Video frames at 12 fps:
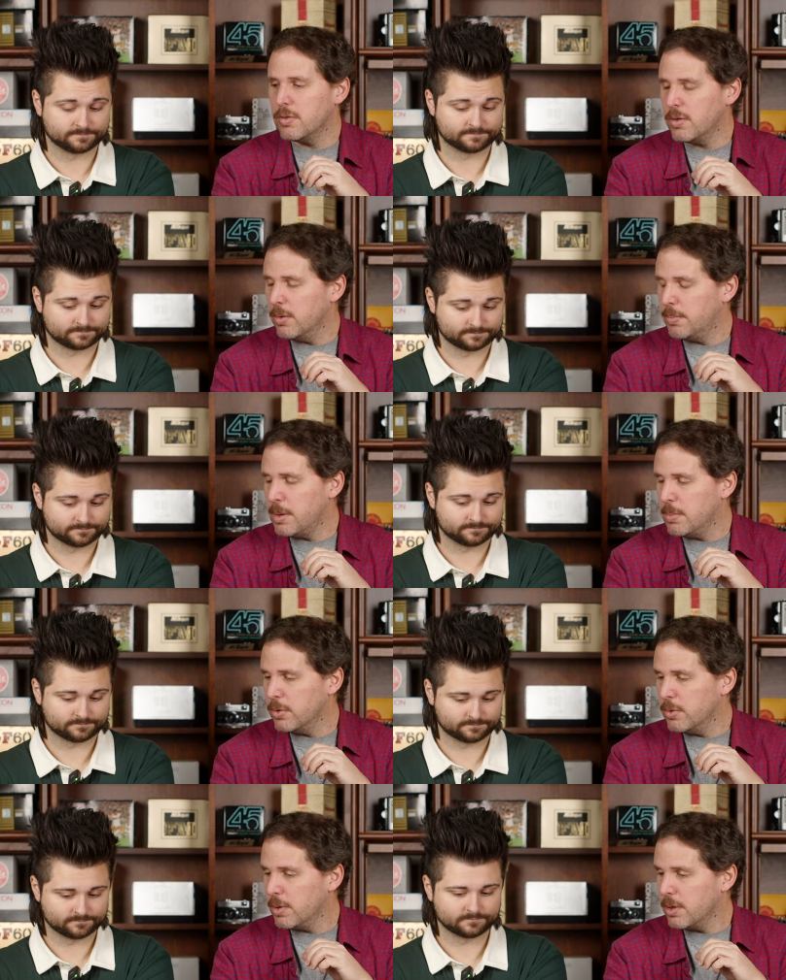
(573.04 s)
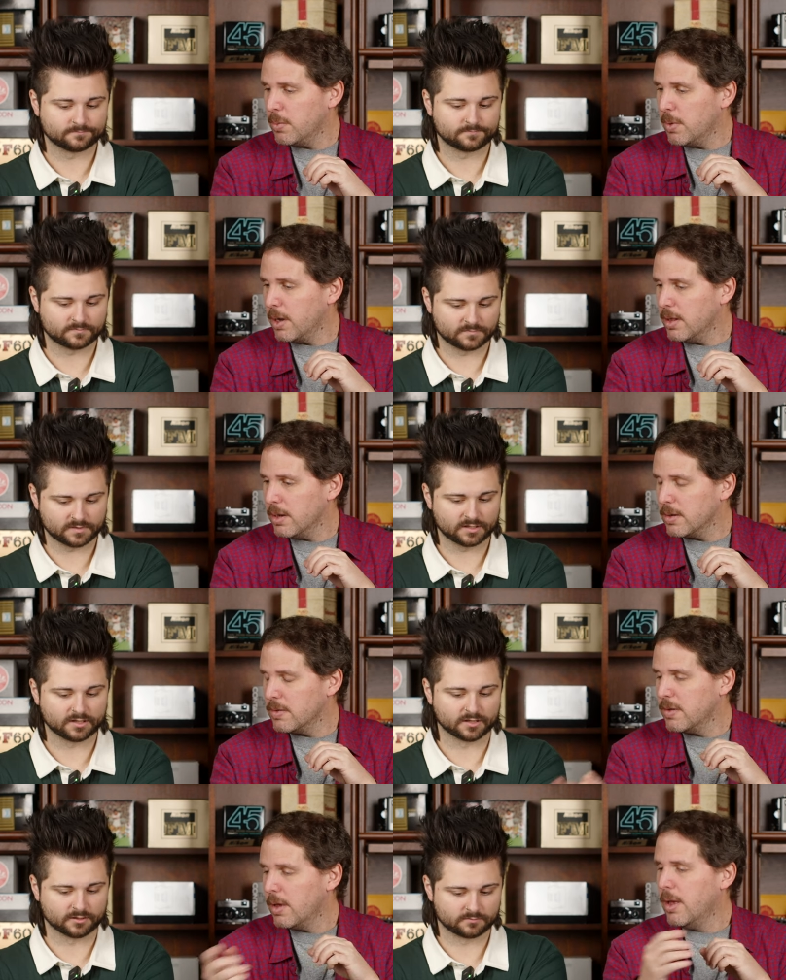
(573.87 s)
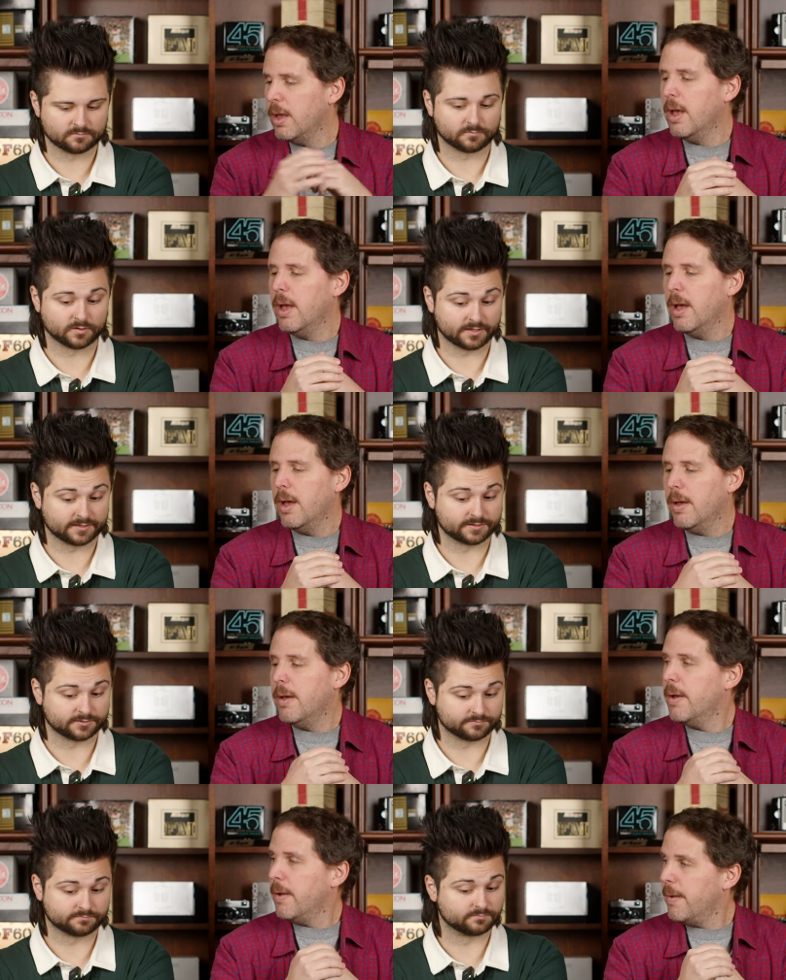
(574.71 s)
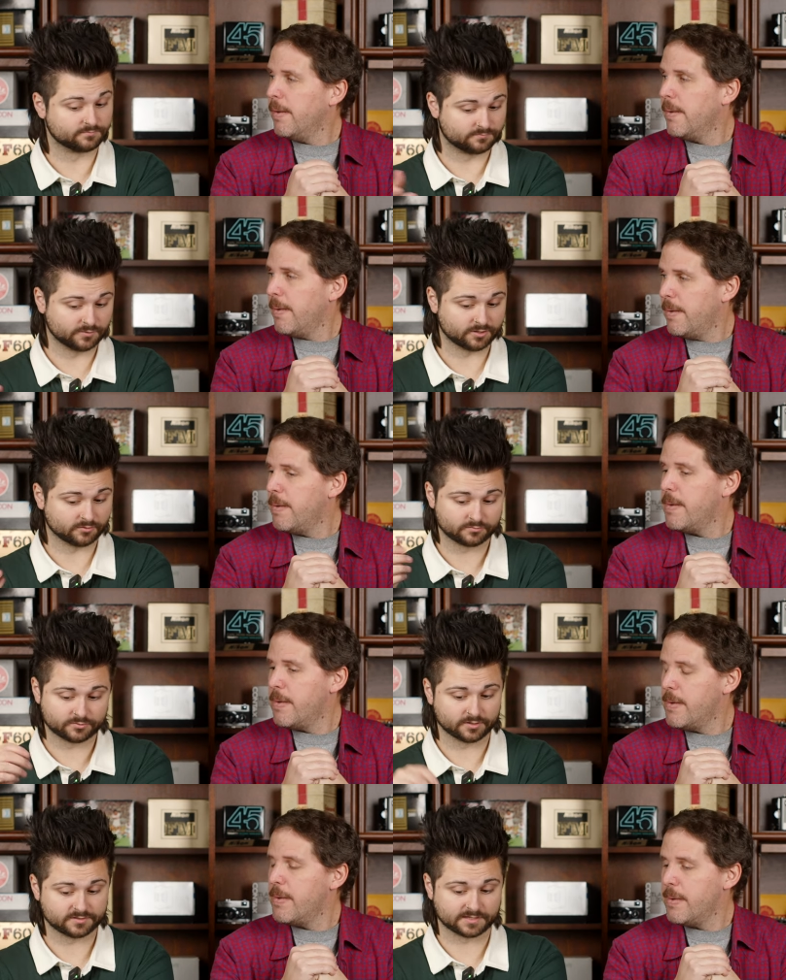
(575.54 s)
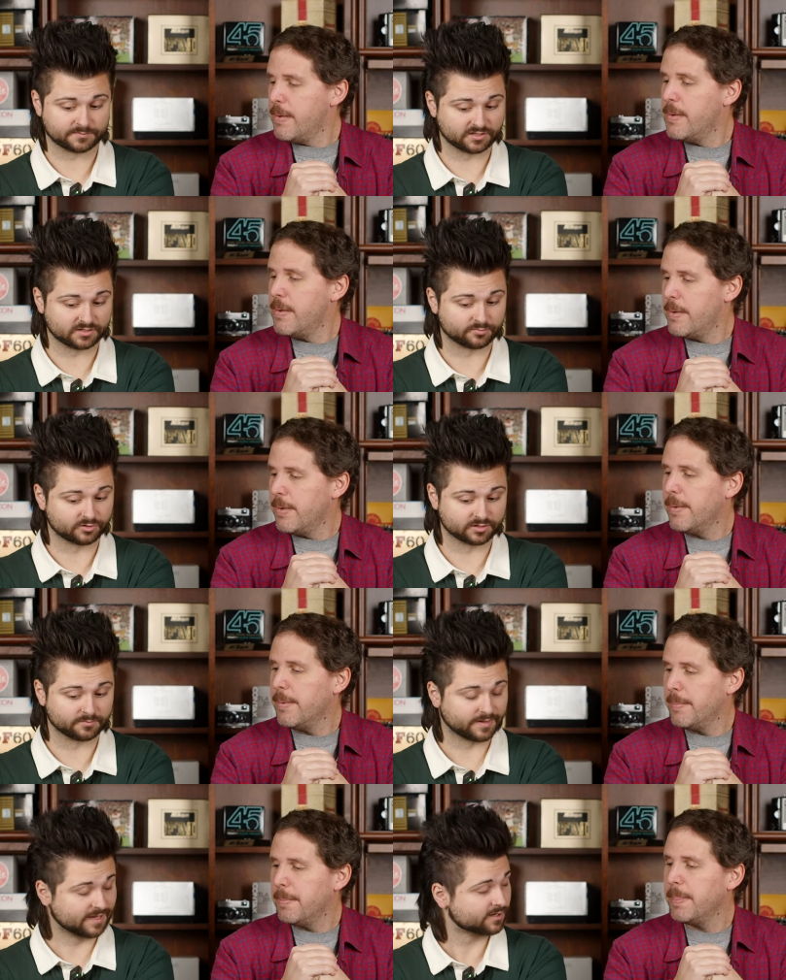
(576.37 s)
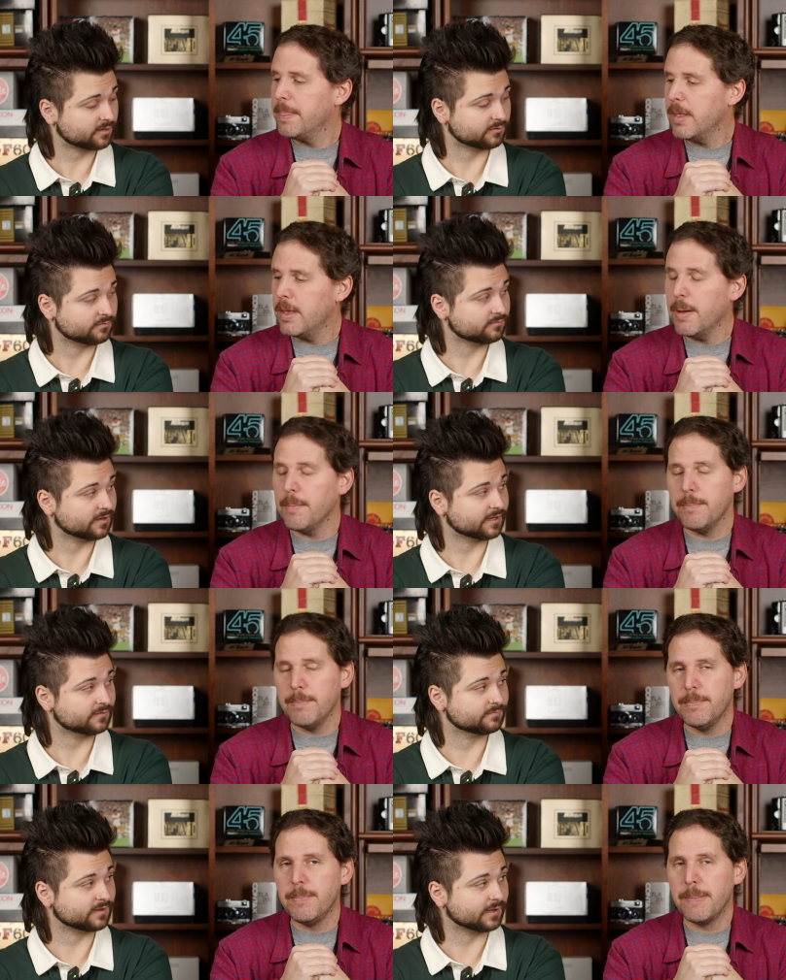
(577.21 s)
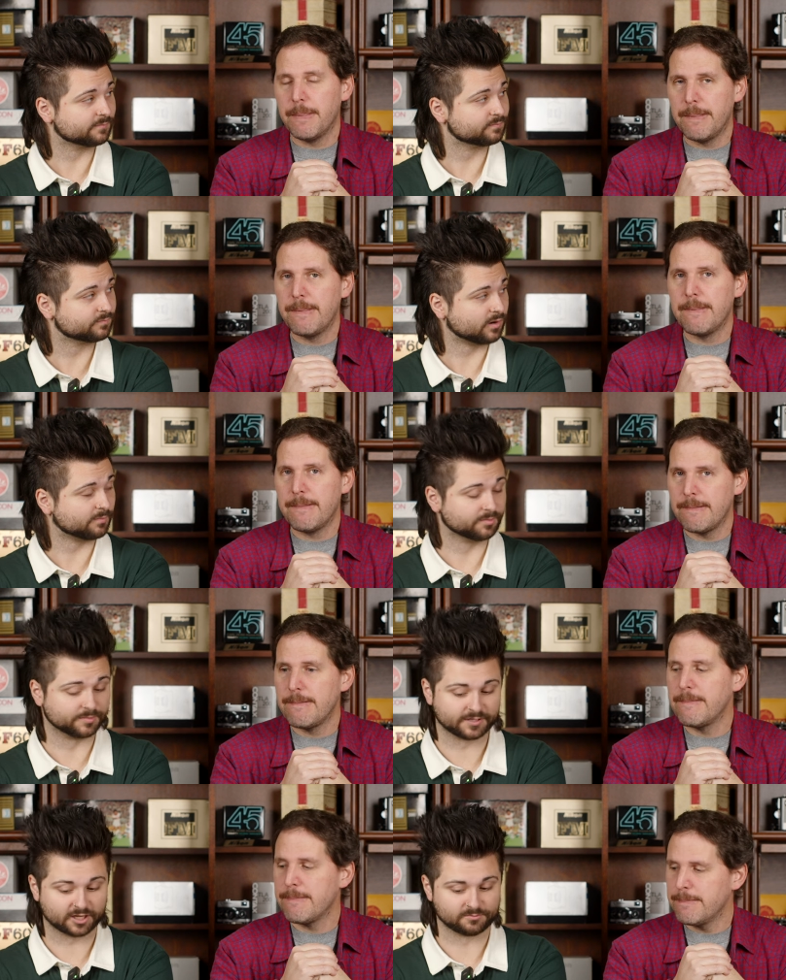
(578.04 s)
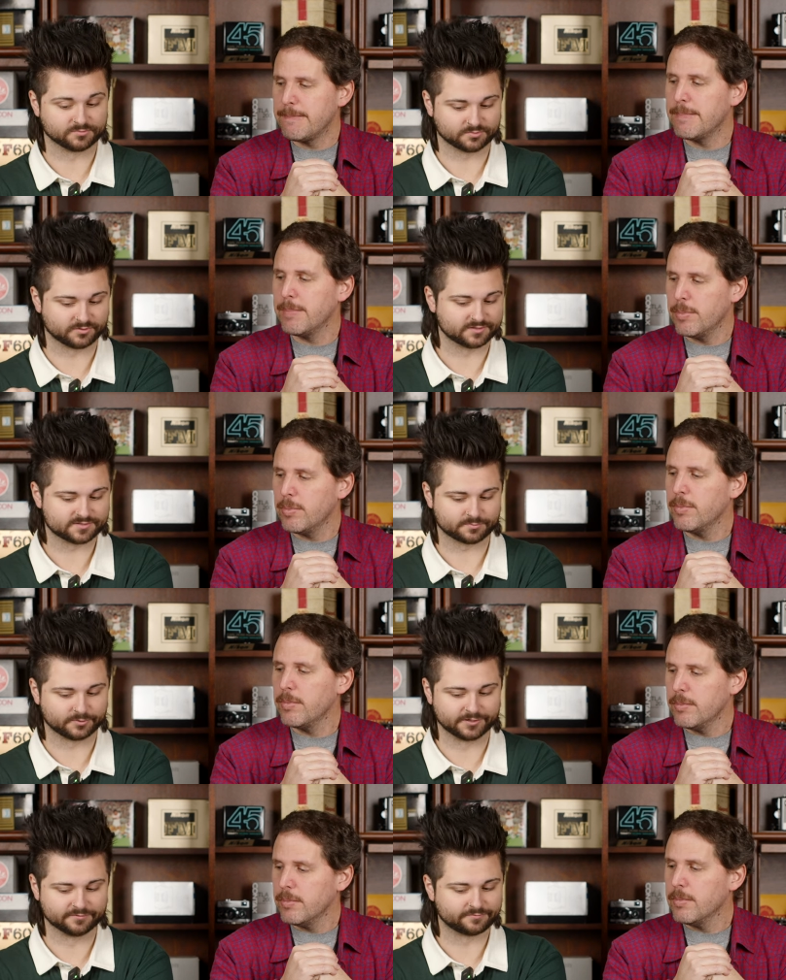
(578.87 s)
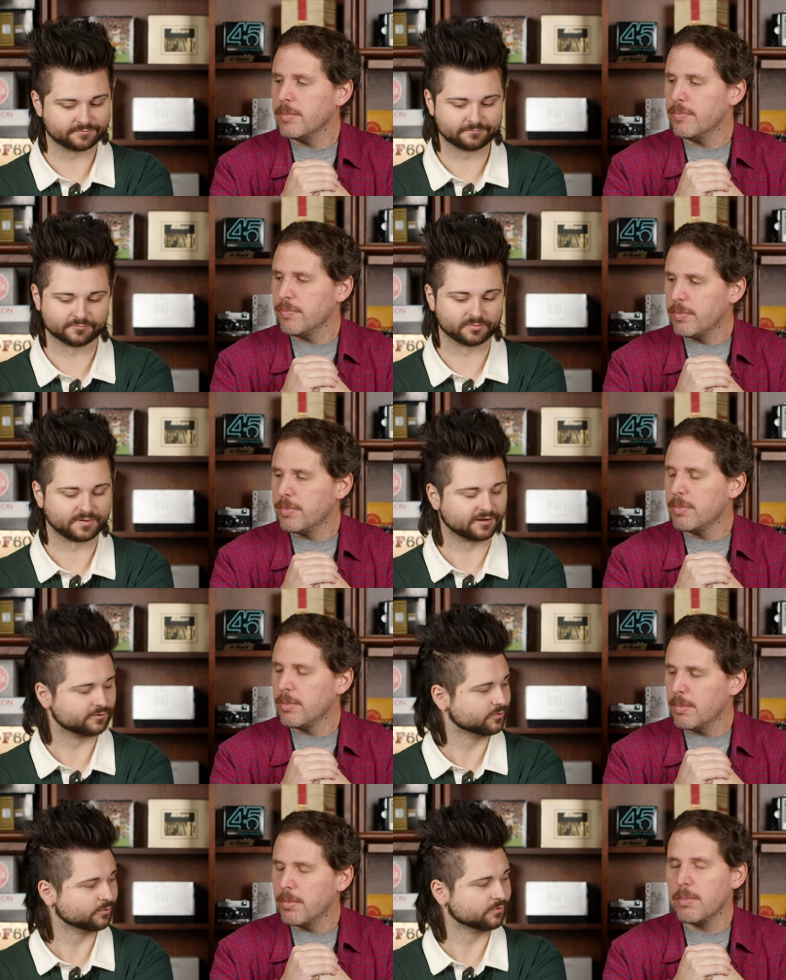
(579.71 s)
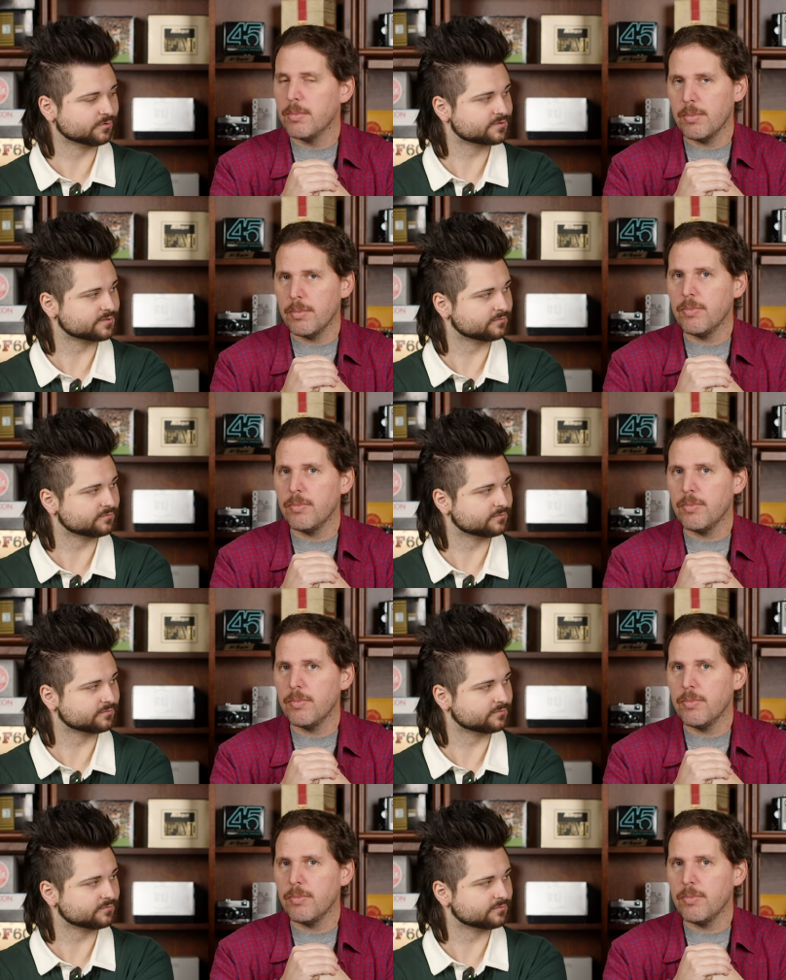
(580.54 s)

Speaker 1: still people doing the Widelux. Yeah,
Speaker 2: well, and they're, you know, attempting to bring them back, and, yeah. and that probably comes with a suite of repair tools